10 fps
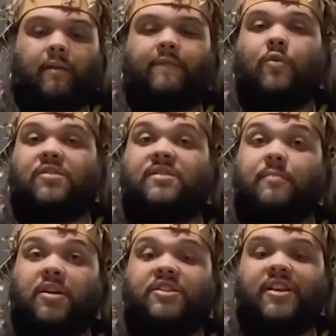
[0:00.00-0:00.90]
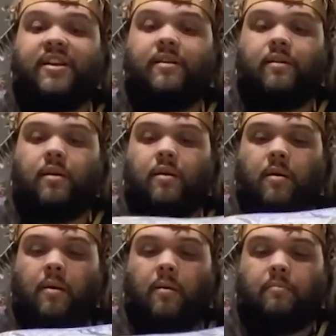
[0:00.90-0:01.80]
for smudging,
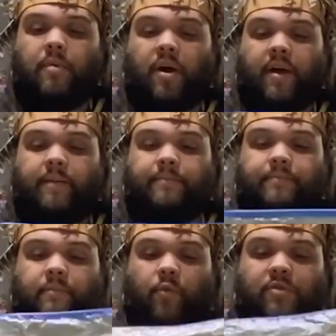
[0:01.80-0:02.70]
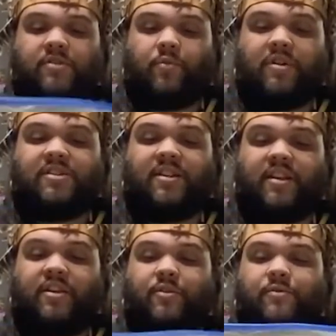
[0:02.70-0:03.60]
but was originally
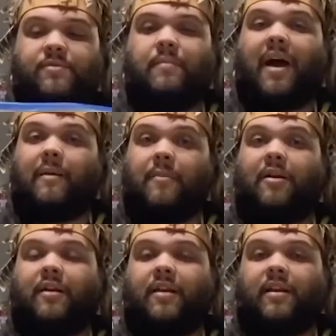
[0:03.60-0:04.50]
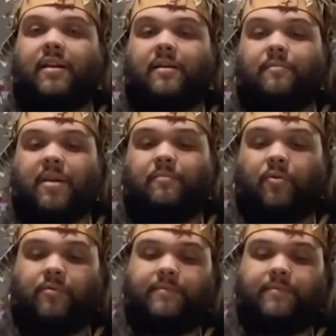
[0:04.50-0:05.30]
used by American Indian people.